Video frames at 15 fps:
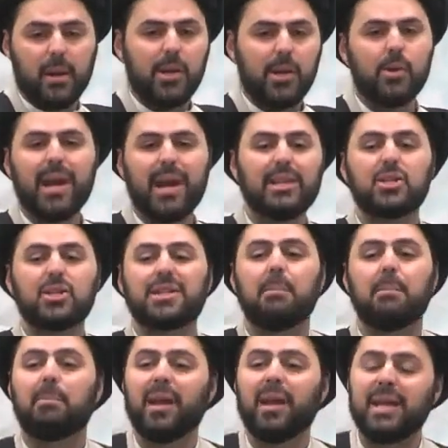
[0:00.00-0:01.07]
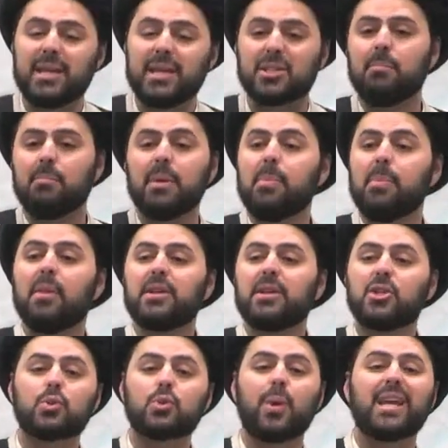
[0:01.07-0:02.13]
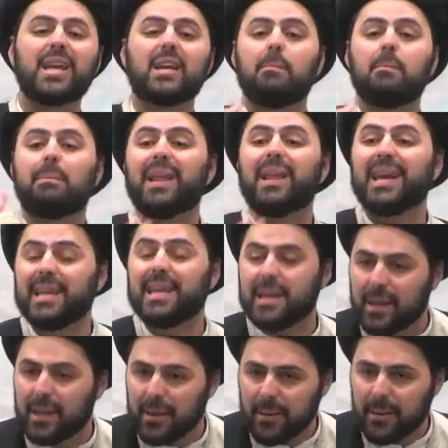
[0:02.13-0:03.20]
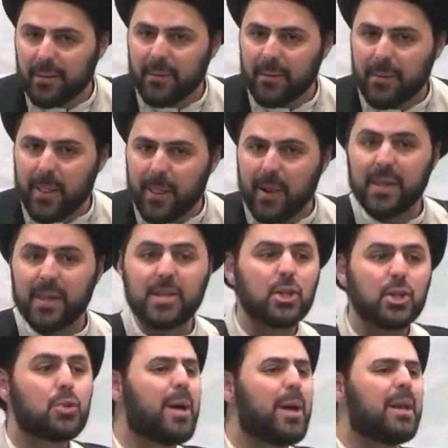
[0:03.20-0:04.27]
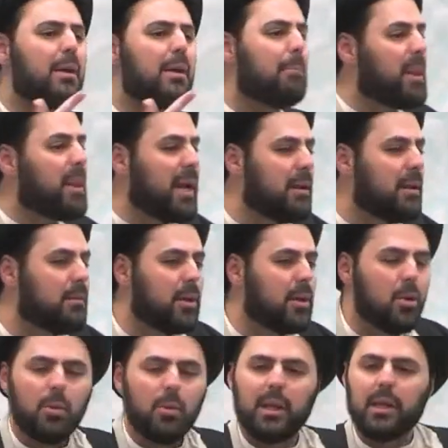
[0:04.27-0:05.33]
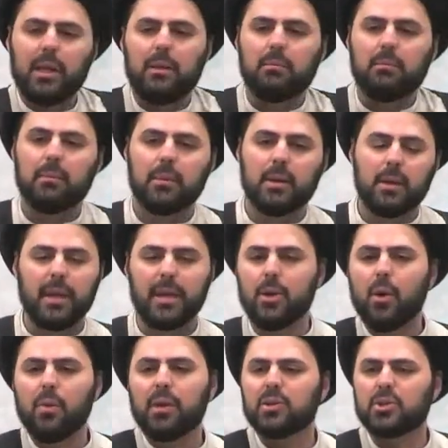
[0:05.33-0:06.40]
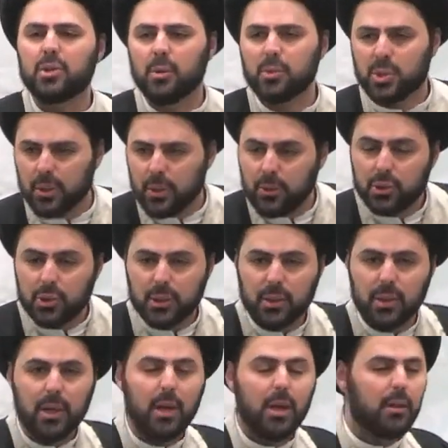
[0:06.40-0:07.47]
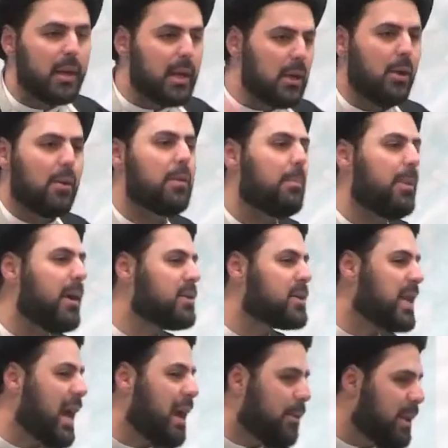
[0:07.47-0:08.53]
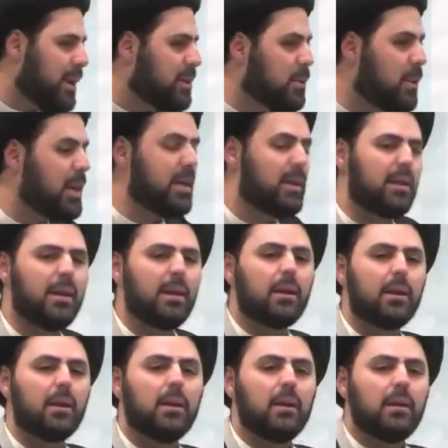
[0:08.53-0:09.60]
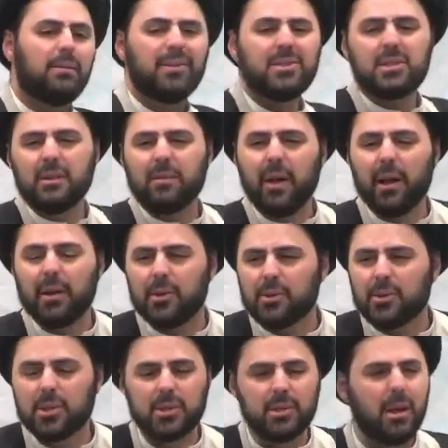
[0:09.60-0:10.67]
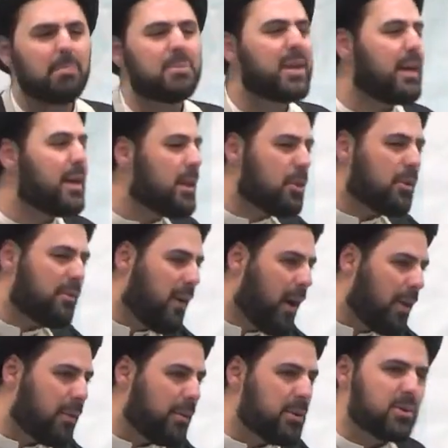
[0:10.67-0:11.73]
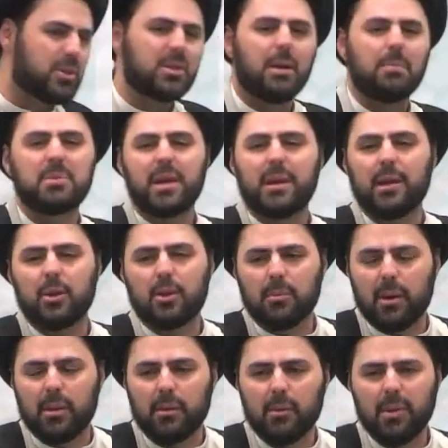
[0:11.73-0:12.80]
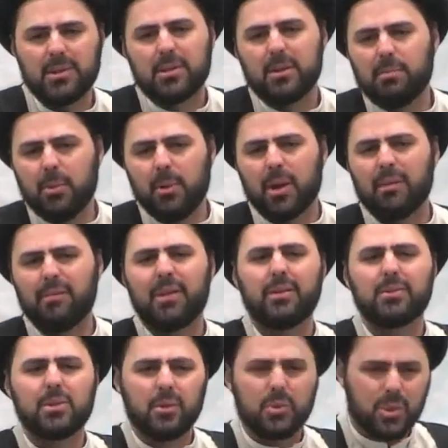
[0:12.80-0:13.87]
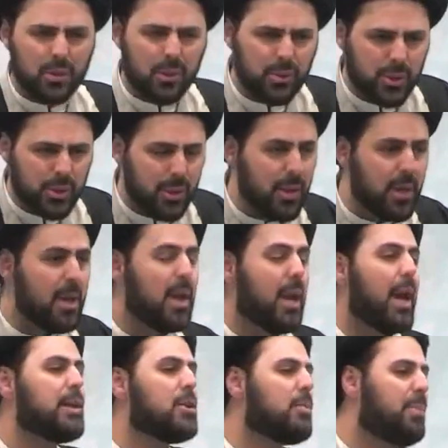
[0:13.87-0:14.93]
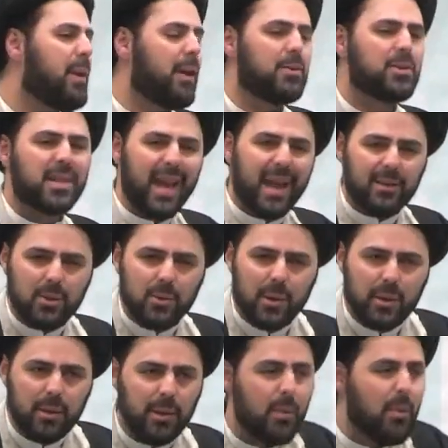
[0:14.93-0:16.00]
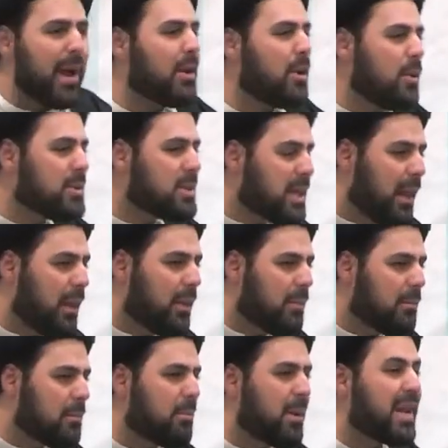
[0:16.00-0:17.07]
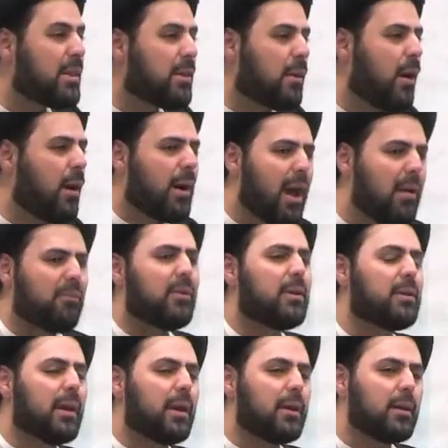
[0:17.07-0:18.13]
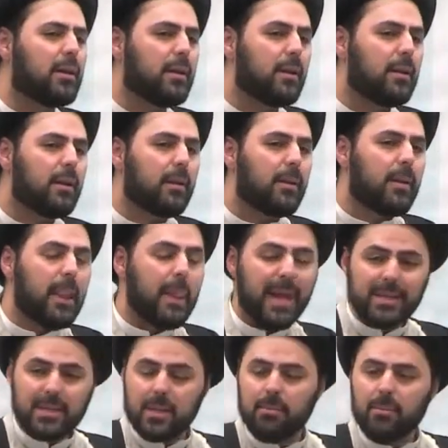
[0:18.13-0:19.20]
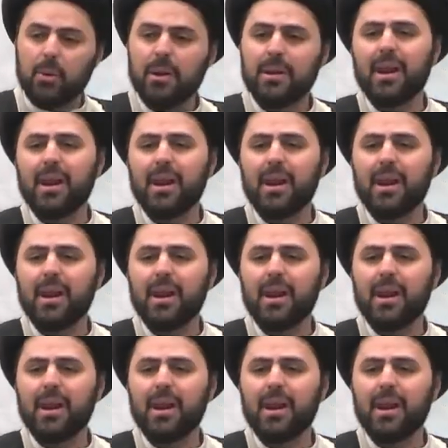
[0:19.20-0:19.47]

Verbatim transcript: You're not just complaining. Some people, they just want to complain. They just want to complain. They know there's no solution. They know the parents can't really do anything. First of all, you're just upsetting your father. You're just upsetting your mother. What's the point? If there's no solution and your parents can't do anything, why go and tell them and break their heart every day? That's number one.